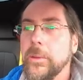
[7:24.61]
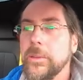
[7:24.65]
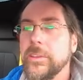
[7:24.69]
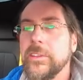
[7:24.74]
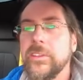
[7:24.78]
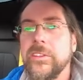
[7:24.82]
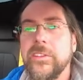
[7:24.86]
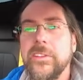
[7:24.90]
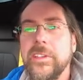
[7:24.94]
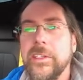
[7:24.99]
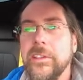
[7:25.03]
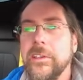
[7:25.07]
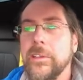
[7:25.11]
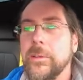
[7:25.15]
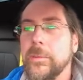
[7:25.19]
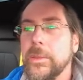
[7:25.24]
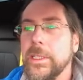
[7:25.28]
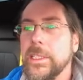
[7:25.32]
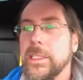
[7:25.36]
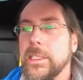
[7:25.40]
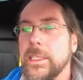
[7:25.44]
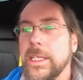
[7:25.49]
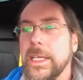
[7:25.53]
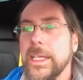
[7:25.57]
the steering
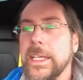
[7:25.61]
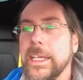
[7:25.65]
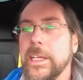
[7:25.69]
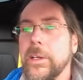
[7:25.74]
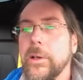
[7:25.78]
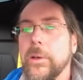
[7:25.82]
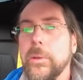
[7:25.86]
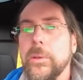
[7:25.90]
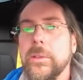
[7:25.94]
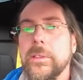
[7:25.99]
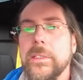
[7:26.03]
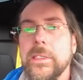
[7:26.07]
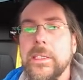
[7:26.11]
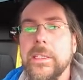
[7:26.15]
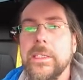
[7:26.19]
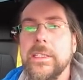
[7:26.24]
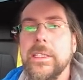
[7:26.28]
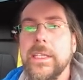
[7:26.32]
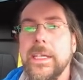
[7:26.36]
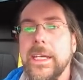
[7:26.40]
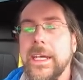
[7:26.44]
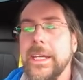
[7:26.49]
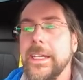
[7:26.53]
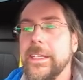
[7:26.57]
wheel, like I hold
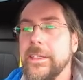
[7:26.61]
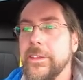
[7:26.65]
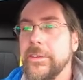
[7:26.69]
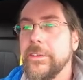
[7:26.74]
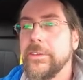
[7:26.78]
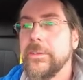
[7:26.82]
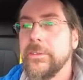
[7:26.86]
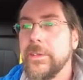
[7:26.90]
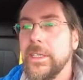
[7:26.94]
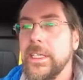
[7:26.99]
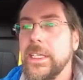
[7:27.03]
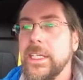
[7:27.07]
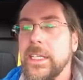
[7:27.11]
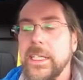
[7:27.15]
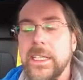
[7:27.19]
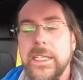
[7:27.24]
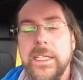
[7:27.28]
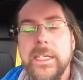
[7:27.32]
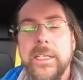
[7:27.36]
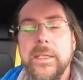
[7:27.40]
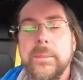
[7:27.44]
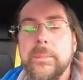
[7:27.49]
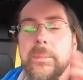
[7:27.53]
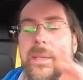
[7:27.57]
the ID.3,
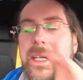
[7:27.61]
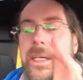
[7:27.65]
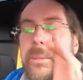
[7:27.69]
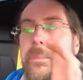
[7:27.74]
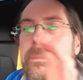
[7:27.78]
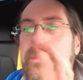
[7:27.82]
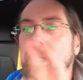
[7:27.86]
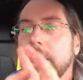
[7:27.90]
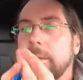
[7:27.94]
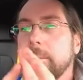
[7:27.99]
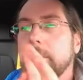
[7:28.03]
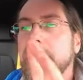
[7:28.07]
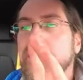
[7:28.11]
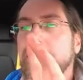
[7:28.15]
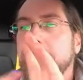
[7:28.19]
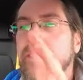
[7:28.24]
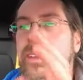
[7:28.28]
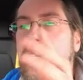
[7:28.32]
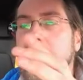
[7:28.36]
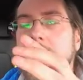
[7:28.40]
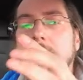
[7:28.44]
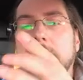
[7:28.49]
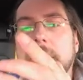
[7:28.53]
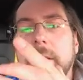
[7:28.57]
my
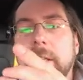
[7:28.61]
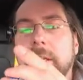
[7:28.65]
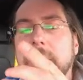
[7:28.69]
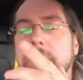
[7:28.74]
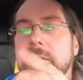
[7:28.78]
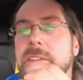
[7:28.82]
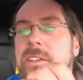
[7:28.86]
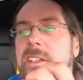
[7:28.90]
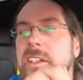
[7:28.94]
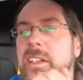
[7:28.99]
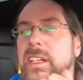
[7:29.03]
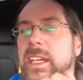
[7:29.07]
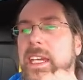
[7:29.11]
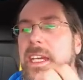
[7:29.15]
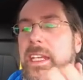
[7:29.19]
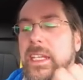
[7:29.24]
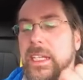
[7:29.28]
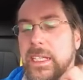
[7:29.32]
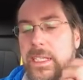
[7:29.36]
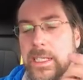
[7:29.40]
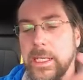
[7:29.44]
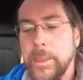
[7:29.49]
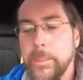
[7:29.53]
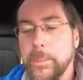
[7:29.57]
finger here is
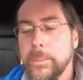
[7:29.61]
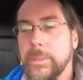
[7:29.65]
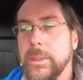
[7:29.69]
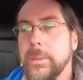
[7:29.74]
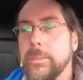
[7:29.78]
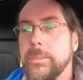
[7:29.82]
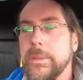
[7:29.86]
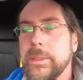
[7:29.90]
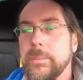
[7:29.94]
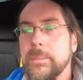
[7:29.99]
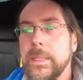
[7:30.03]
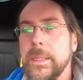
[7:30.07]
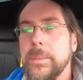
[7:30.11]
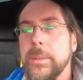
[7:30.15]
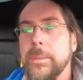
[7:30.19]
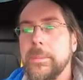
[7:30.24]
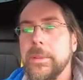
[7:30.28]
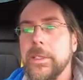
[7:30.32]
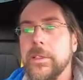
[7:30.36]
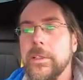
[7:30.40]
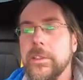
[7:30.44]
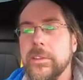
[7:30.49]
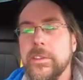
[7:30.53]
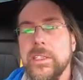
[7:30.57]
getting numb. Maybe
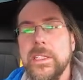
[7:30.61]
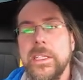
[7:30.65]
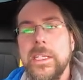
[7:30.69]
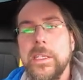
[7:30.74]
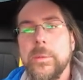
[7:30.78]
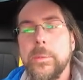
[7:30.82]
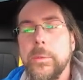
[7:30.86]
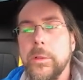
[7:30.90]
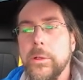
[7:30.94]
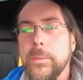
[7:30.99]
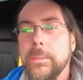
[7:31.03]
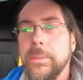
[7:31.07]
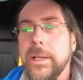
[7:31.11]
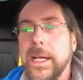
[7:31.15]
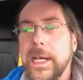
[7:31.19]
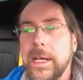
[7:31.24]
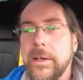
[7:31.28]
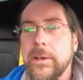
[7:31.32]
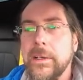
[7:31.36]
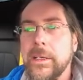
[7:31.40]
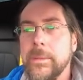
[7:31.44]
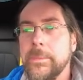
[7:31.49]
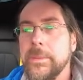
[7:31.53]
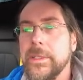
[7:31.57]
because I need more
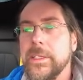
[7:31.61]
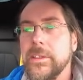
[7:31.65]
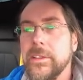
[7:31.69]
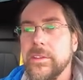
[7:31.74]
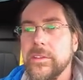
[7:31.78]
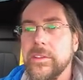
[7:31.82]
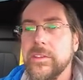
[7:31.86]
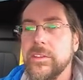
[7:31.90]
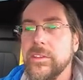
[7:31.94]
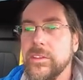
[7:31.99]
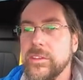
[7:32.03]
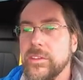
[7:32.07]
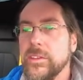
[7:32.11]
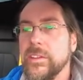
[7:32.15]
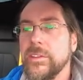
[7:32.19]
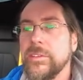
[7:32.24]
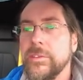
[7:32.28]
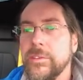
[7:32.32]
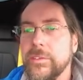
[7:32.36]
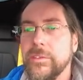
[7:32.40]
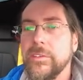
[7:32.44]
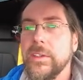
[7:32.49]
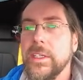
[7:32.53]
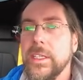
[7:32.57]
power, because it's a stiff,
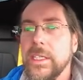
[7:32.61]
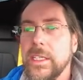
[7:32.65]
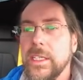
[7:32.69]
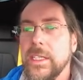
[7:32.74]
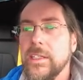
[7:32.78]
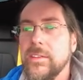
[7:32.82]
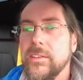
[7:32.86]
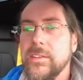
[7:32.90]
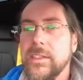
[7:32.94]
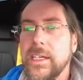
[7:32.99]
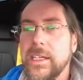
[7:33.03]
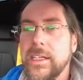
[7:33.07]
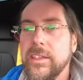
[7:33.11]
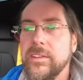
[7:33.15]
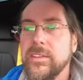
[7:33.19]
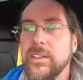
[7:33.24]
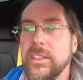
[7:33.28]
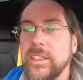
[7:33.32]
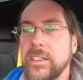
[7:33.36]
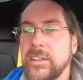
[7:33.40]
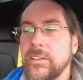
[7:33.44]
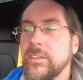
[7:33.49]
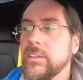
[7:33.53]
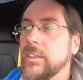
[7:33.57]
it's not as
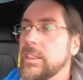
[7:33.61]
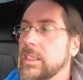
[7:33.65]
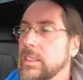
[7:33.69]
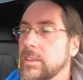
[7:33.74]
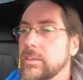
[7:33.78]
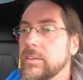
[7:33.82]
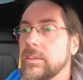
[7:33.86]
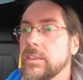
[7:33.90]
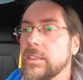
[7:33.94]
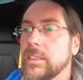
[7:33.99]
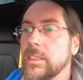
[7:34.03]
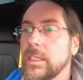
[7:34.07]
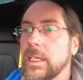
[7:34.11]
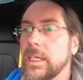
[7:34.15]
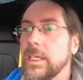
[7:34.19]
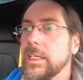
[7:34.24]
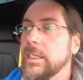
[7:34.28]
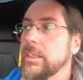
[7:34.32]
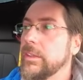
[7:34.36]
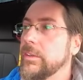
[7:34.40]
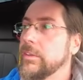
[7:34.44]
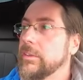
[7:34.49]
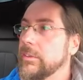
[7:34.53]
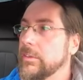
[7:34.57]
easy as the
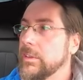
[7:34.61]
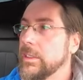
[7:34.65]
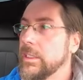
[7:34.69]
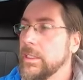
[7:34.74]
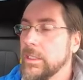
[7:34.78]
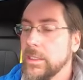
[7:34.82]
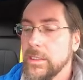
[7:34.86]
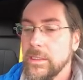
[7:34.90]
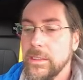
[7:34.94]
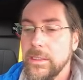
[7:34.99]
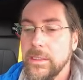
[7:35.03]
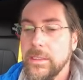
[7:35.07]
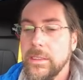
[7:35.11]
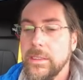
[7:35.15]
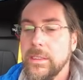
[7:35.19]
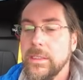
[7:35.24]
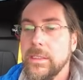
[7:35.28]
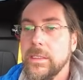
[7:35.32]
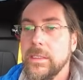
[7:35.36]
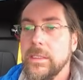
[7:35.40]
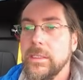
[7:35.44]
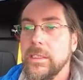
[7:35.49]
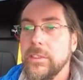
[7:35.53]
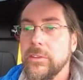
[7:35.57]
ID.3.
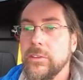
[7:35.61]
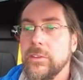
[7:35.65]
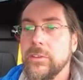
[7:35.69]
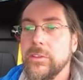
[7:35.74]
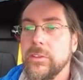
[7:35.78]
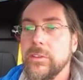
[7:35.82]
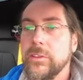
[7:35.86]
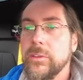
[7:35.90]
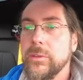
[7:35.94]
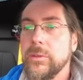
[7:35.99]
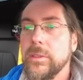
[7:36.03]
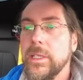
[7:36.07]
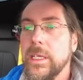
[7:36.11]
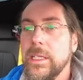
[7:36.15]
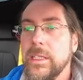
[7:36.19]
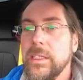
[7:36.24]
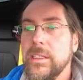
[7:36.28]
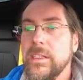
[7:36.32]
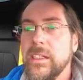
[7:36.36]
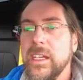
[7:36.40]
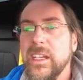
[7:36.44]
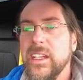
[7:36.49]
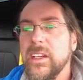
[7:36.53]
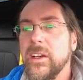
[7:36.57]
I shouldn't do that
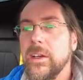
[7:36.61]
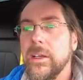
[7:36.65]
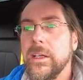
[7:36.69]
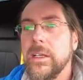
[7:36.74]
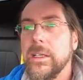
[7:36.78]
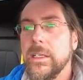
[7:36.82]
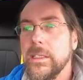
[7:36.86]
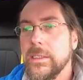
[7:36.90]
in that car.